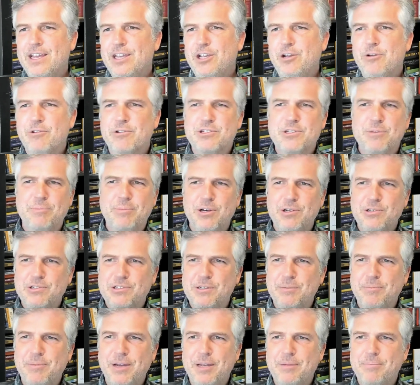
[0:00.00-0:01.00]
you were
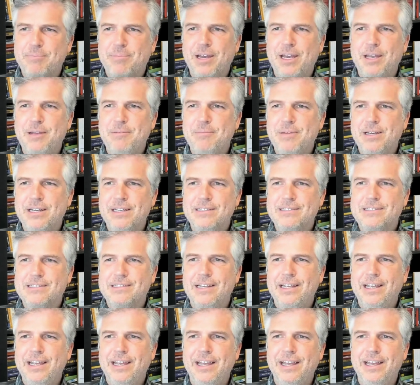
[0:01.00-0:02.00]
supposed to make
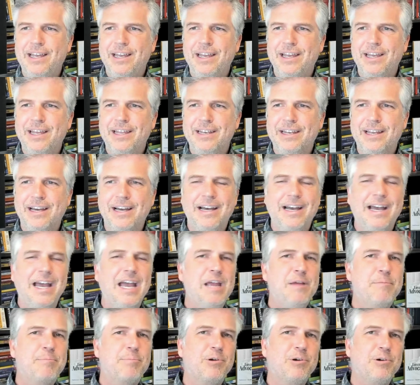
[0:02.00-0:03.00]
payments in uh,
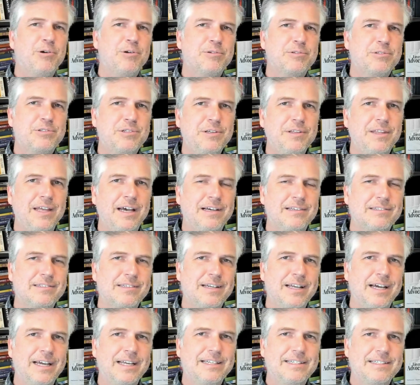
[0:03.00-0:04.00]
April
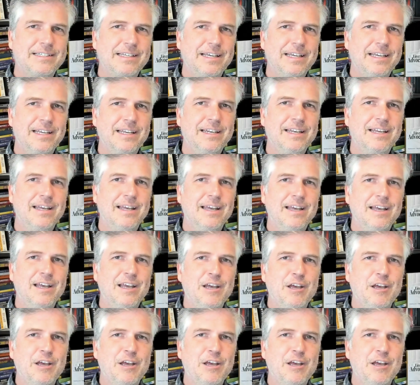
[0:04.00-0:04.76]
2019,